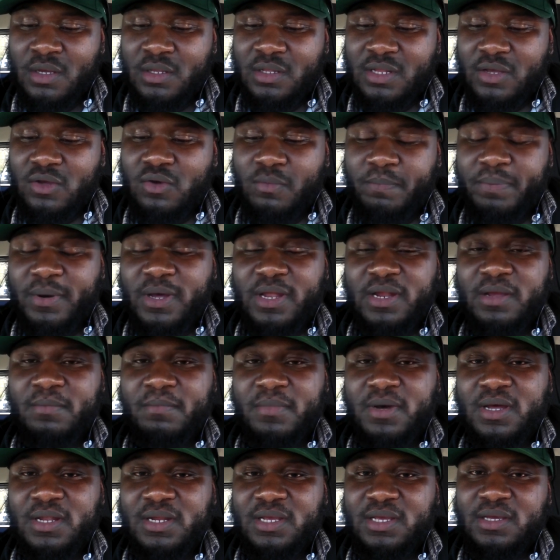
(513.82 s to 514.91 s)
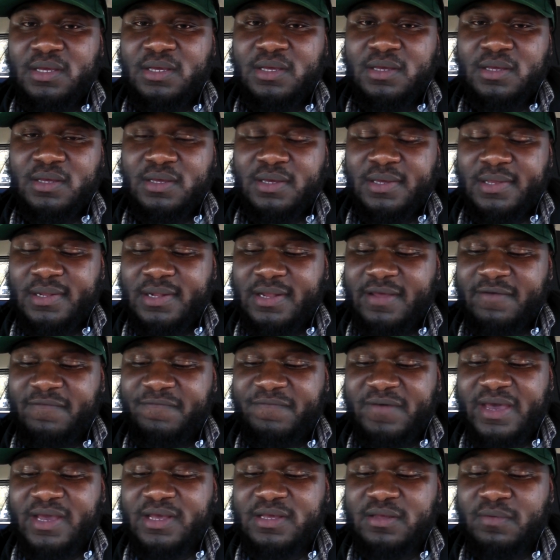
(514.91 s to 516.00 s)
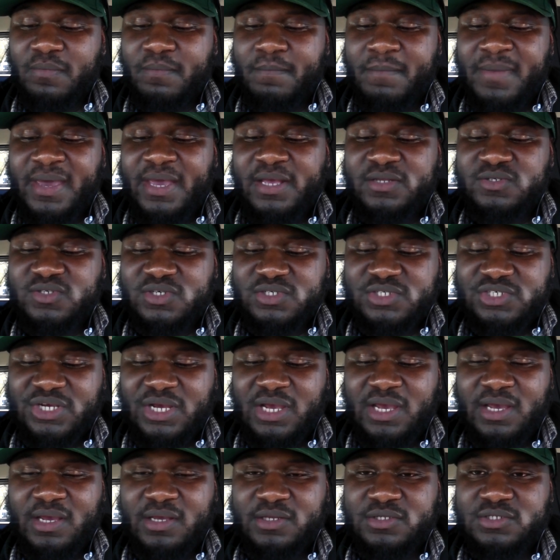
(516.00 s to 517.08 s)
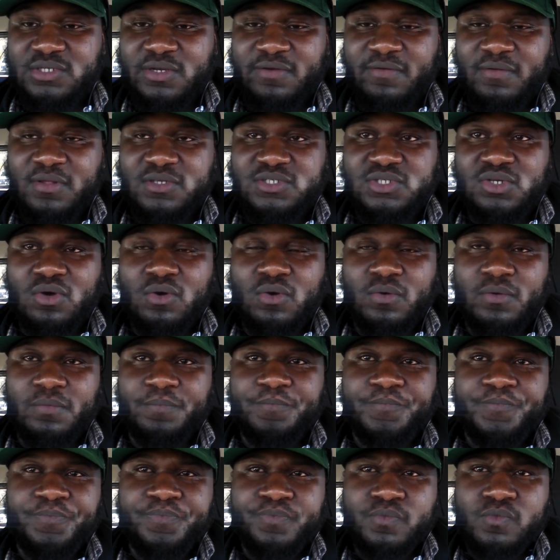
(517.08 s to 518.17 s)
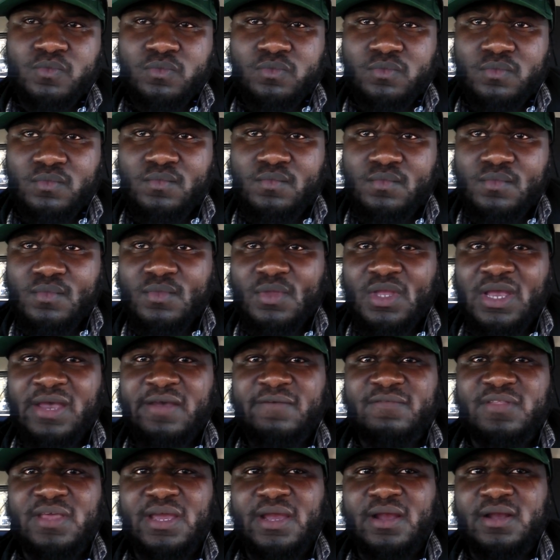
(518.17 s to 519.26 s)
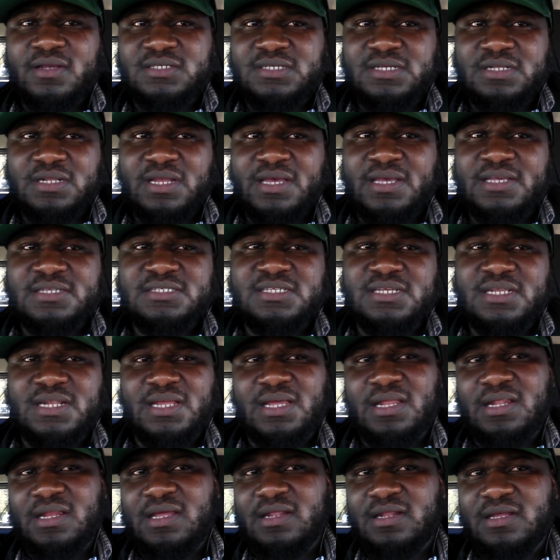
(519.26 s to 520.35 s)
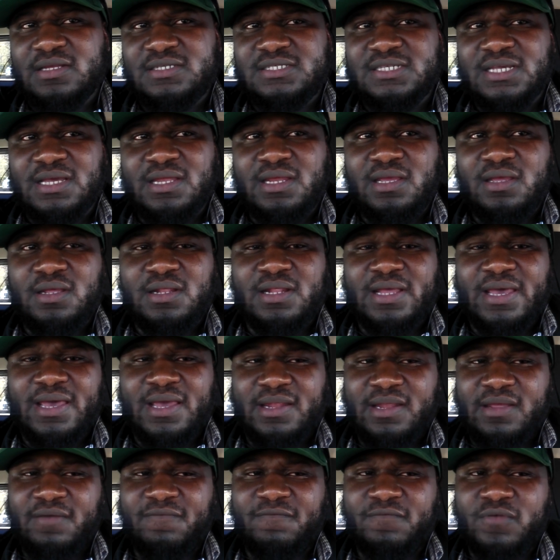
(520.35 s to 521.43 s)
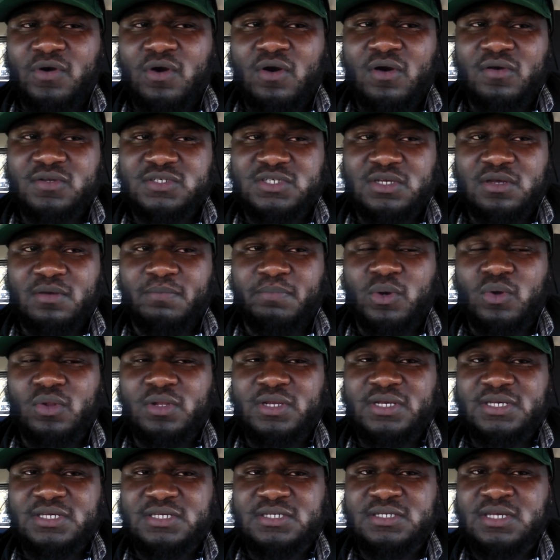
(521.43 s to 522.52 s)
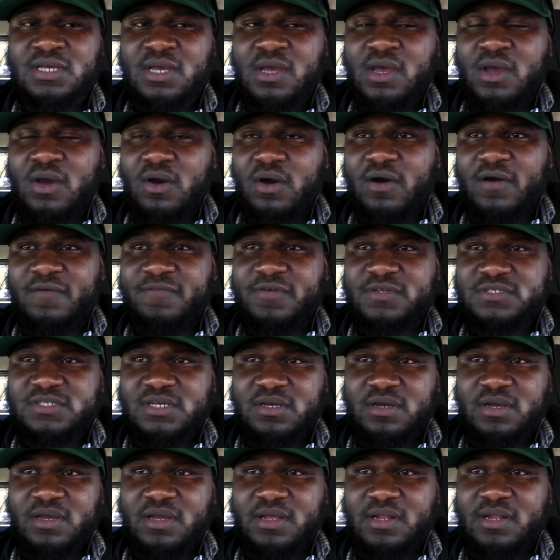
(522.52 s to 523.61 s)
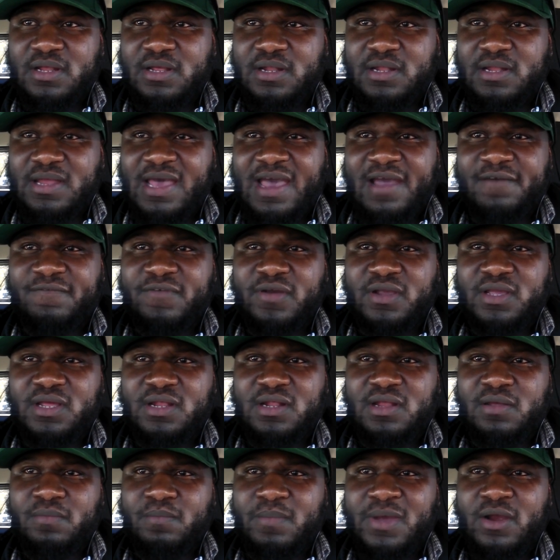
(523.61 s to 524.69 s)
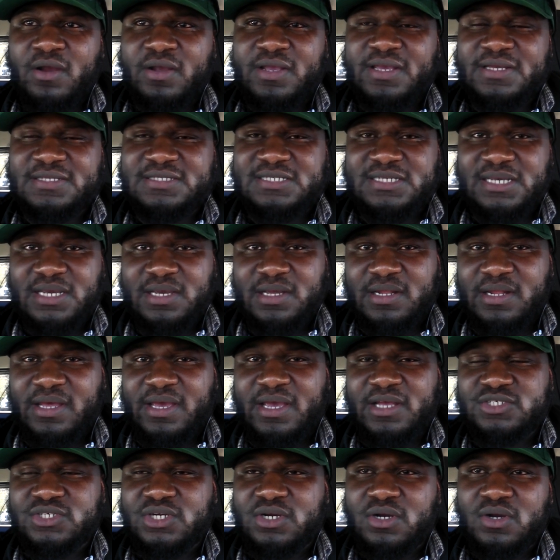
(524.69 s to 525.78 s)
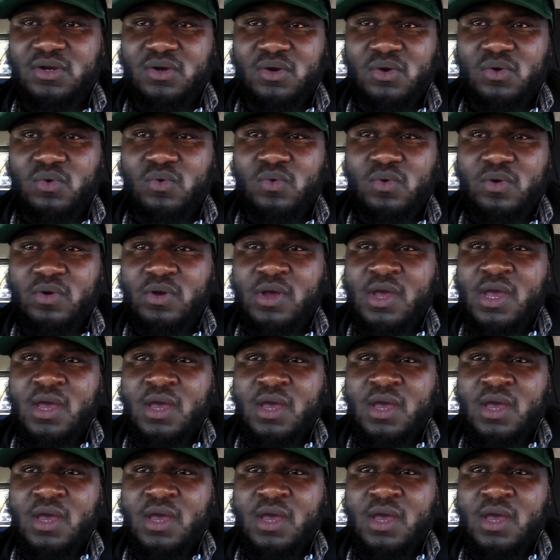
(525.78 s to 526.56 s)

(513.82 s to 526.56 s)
they could put in money and affect major change. So if there's an incident in the city that involves a police officer and an African American teenager or